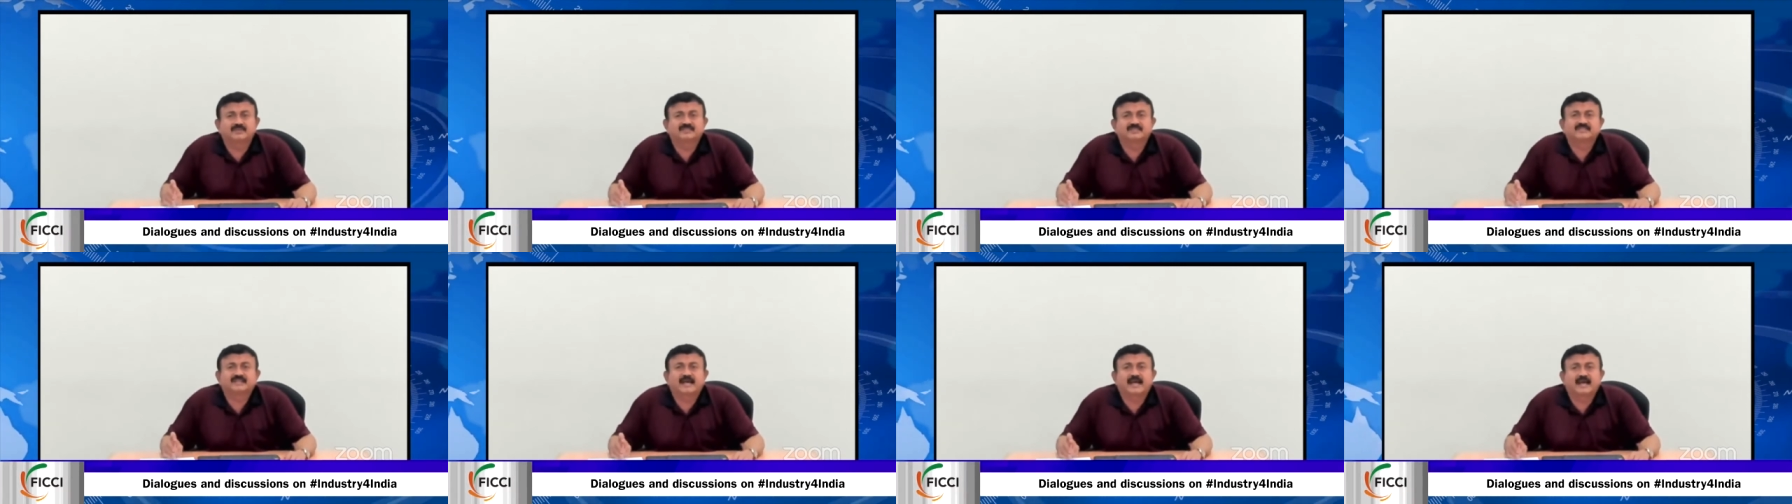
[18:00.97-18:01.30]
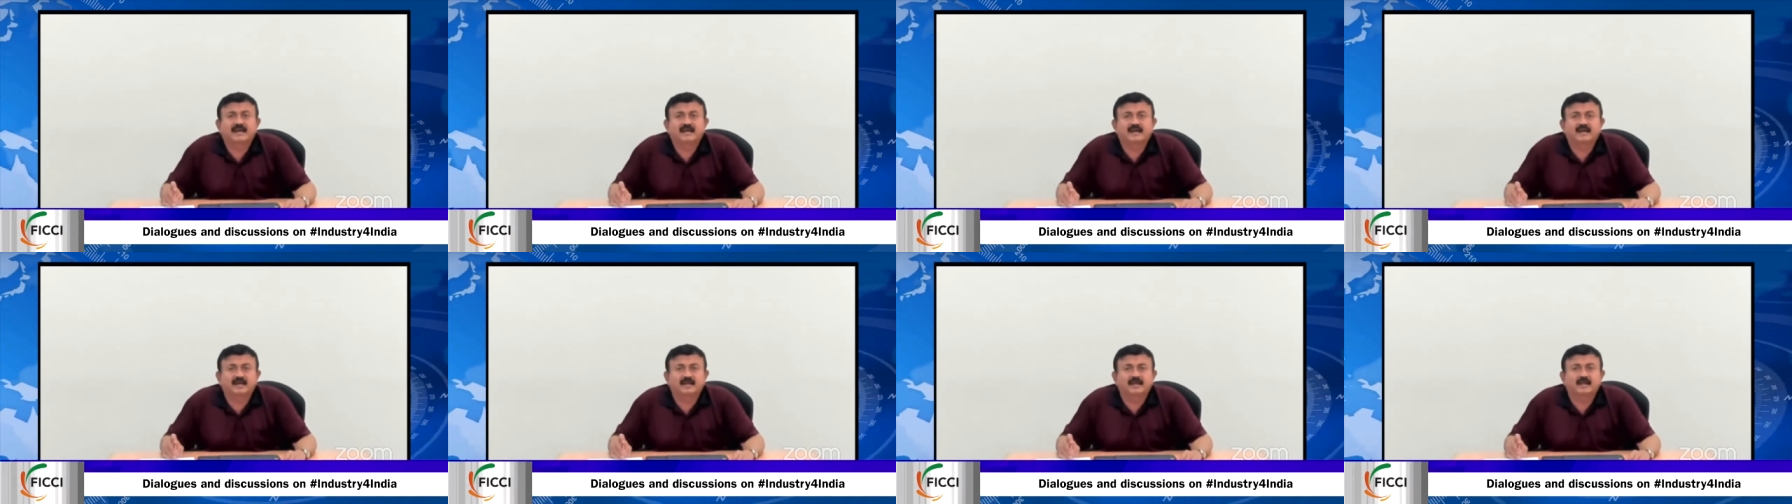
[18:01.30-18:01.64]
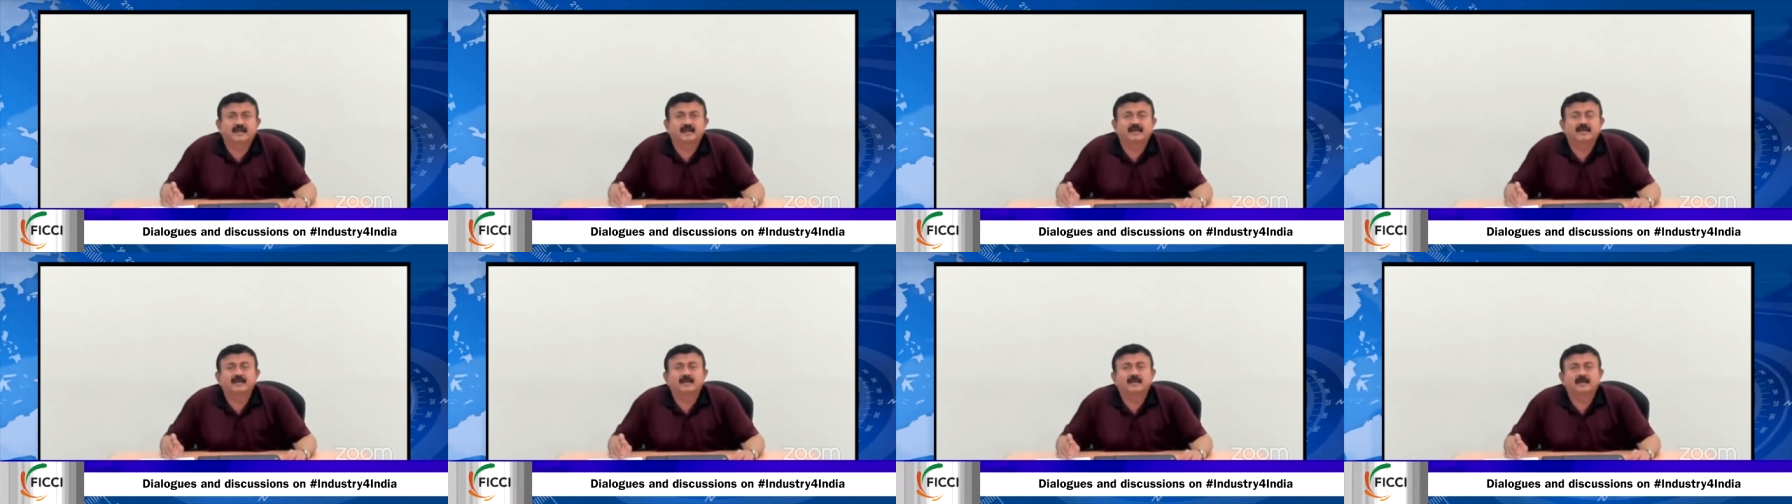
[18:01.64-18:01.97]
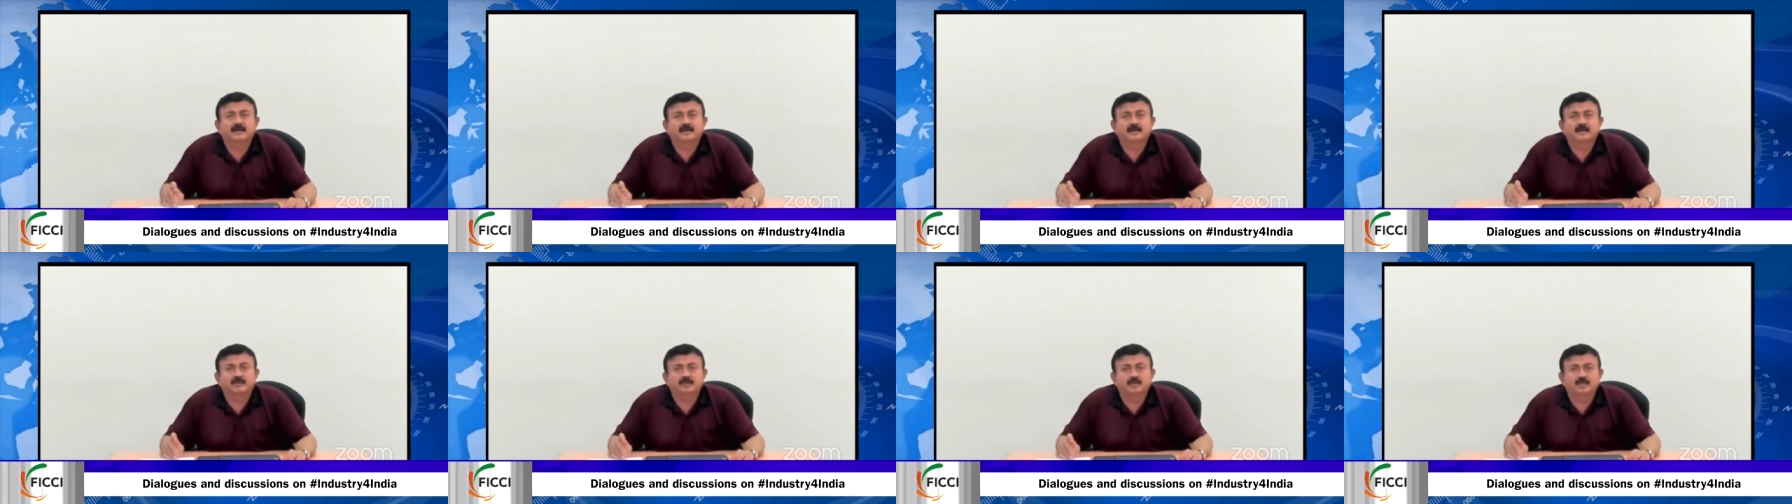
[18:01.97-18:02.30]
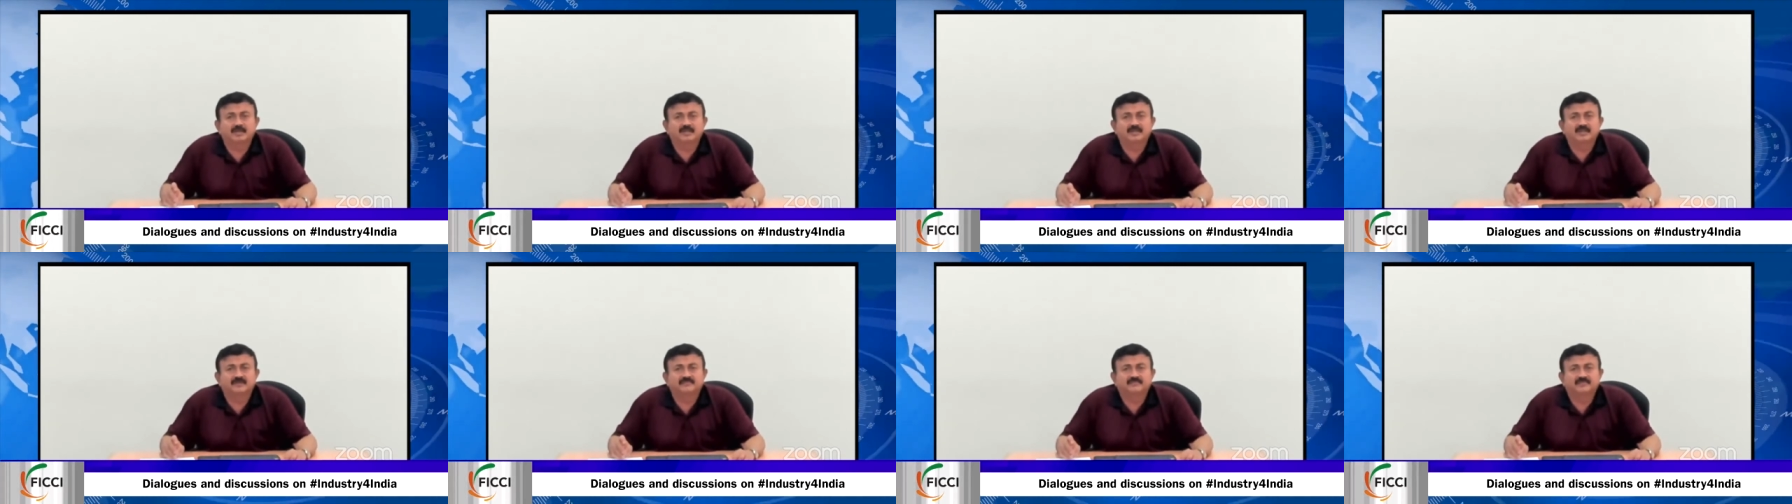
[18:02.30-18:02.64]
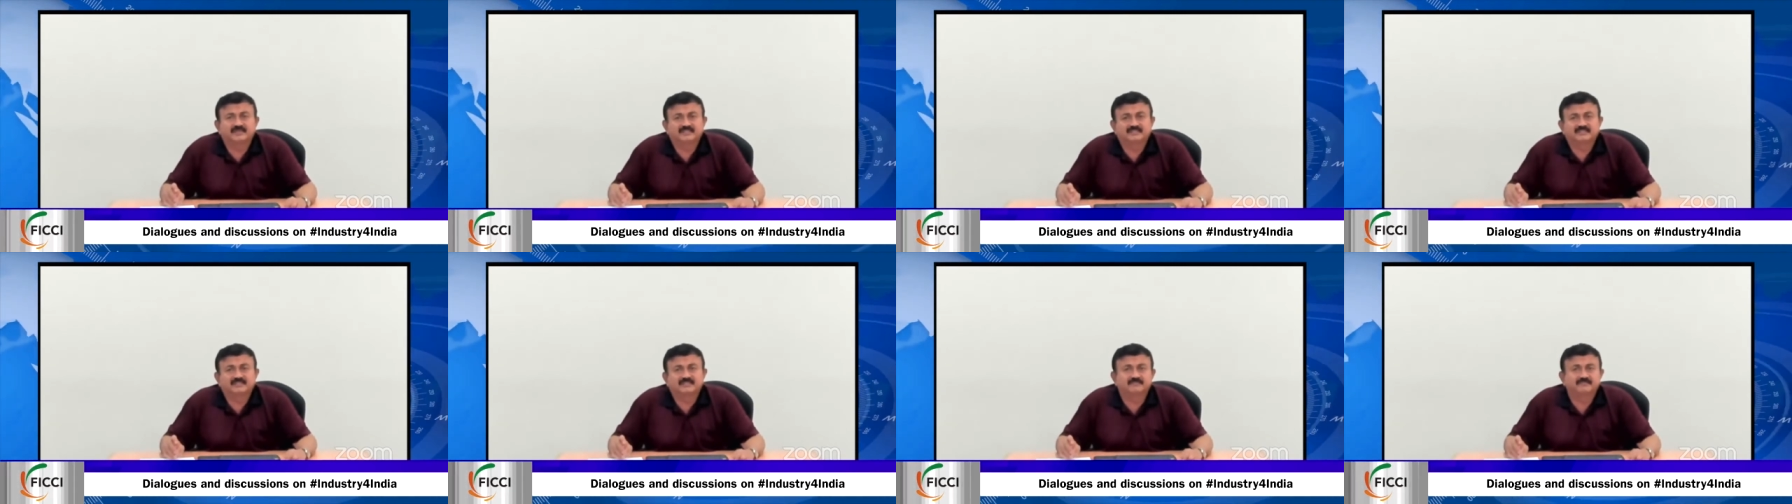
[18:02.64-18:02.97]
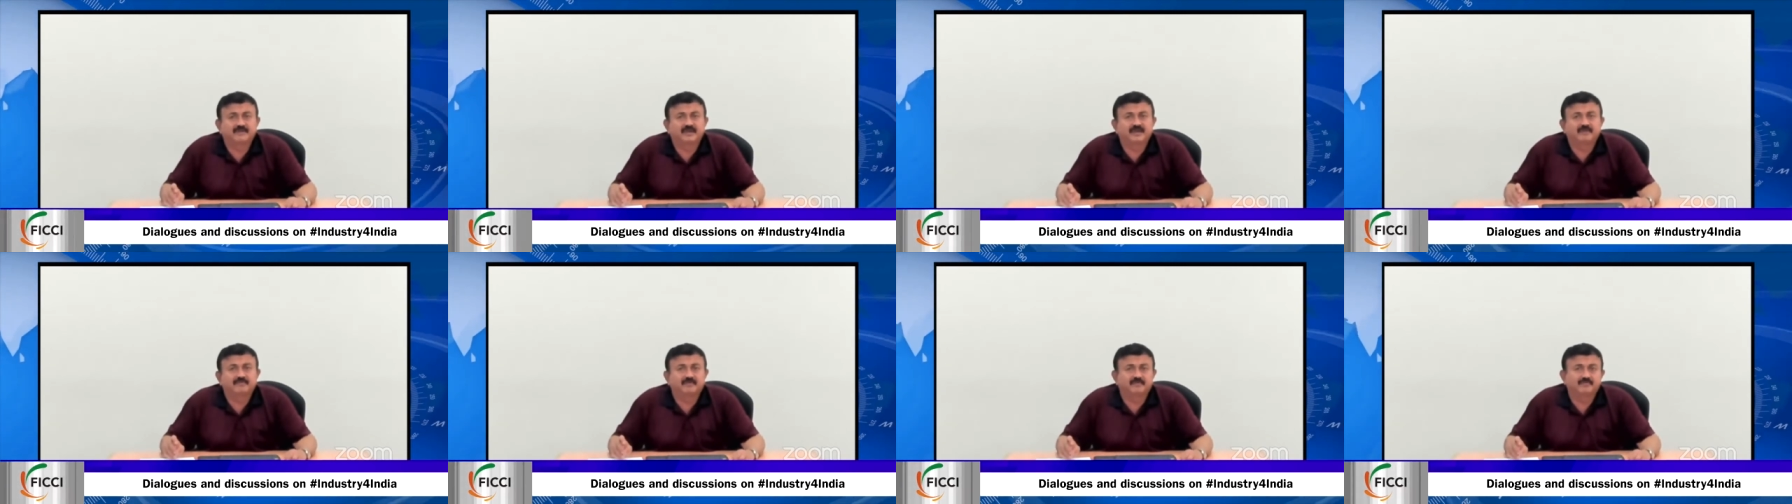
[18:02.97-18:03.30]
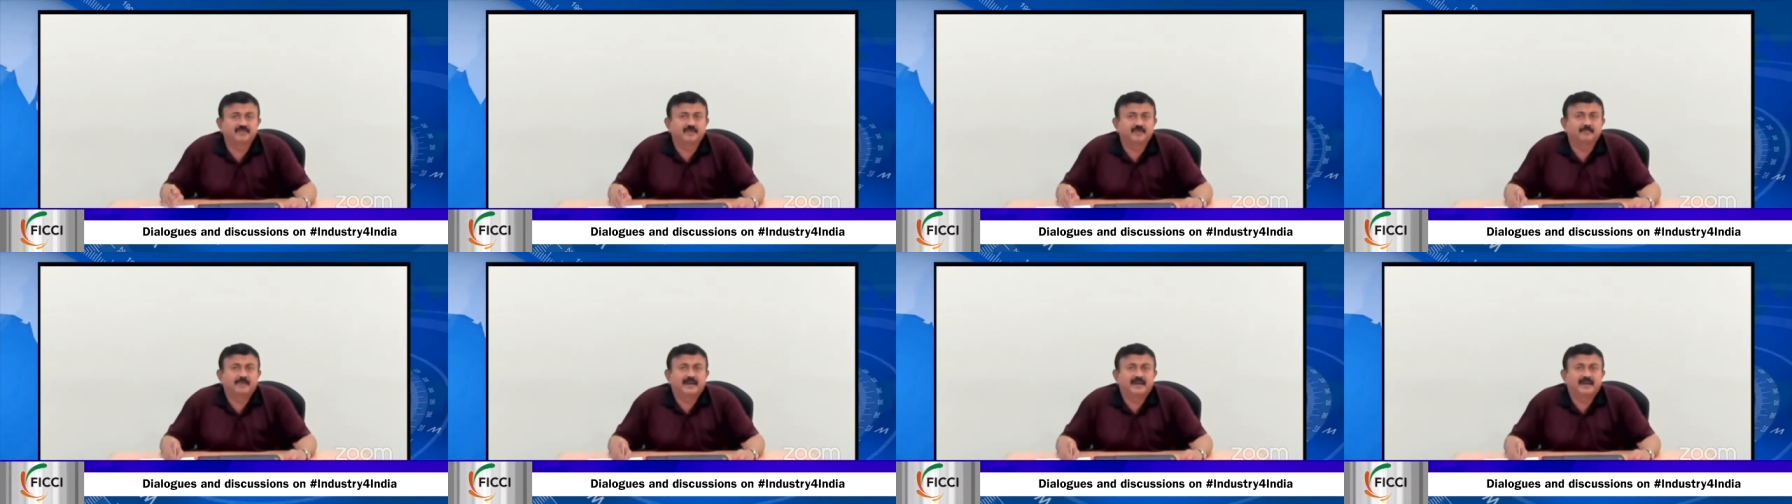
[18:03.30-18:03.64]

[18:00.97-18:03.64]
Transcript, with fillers: Skanray uh, during the first wave of the